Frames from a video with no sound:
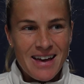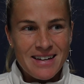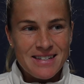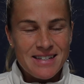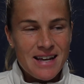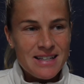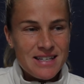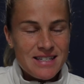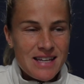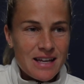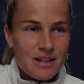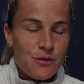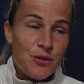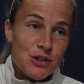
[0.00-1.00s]
and uh, the
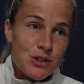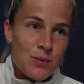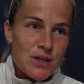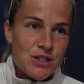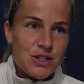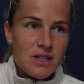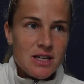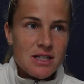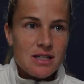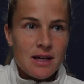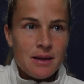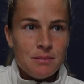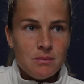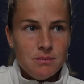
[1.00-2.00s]
second, the first question is
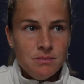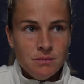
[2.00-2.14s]
um,